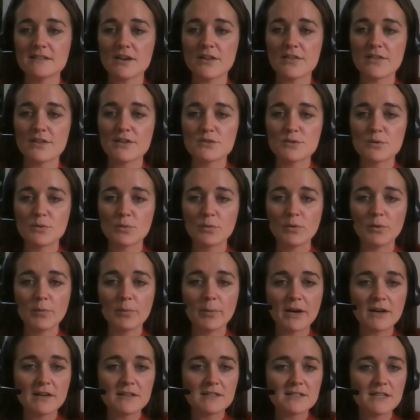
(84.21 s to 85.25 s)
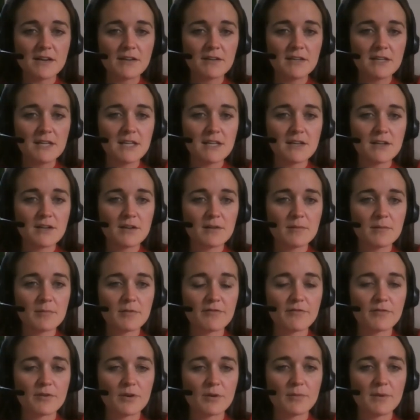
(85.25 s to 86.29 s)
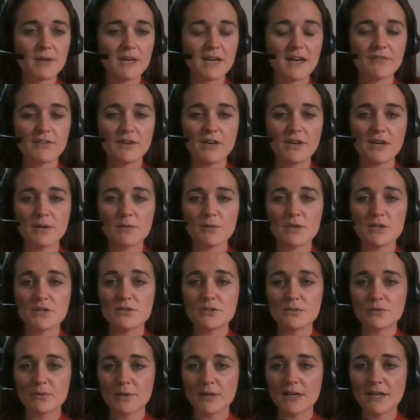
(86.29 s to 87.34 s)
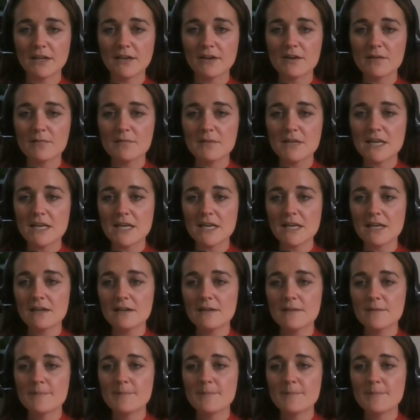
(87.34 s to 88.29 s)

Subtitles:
on the toolbar down here before we have anyone join our meeting.